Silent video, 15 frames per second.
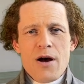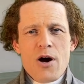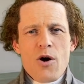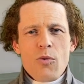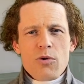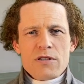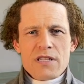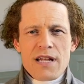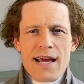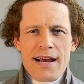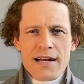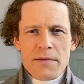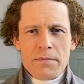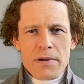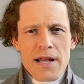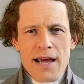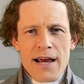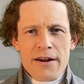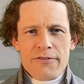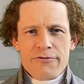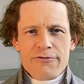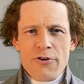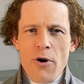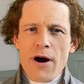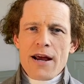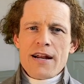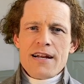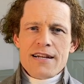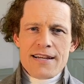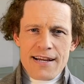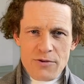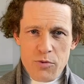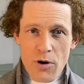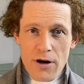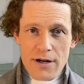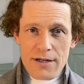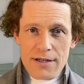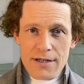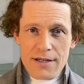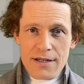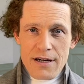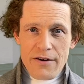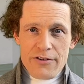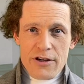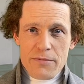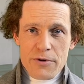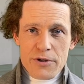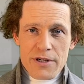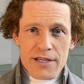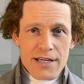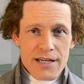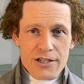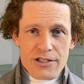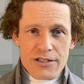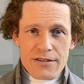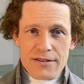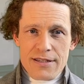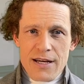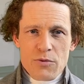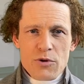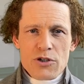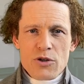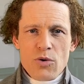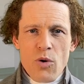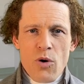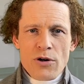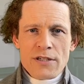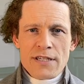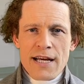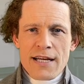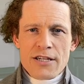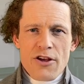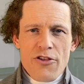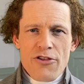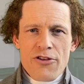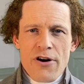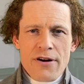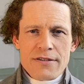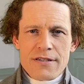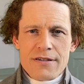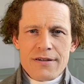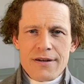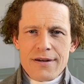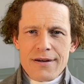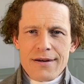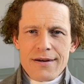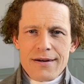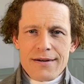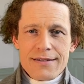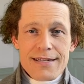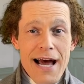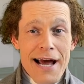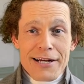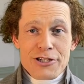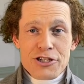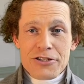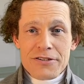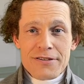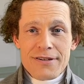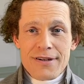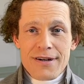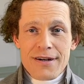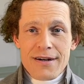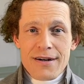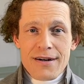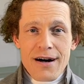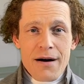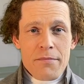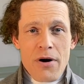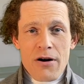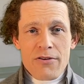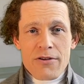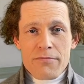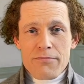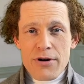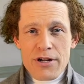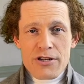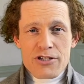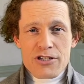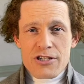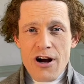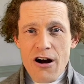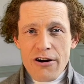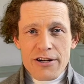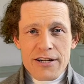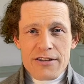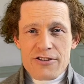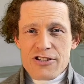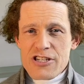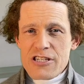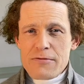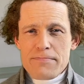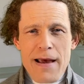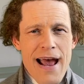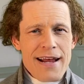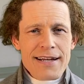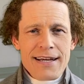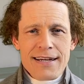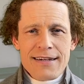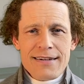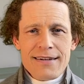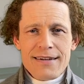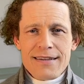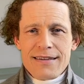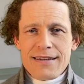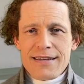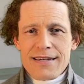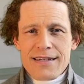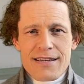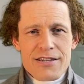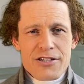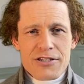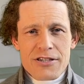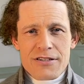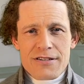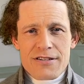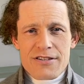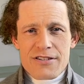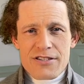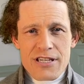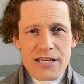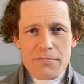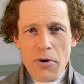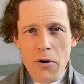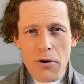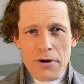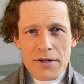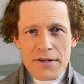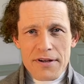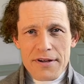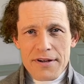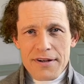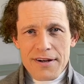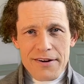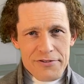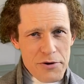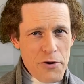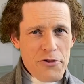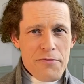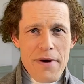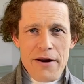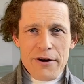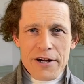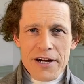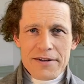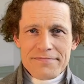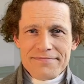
was laying a plan for a network of communication that would coordinate thought and action among the British colonies spanning the eastern seaboard of North America.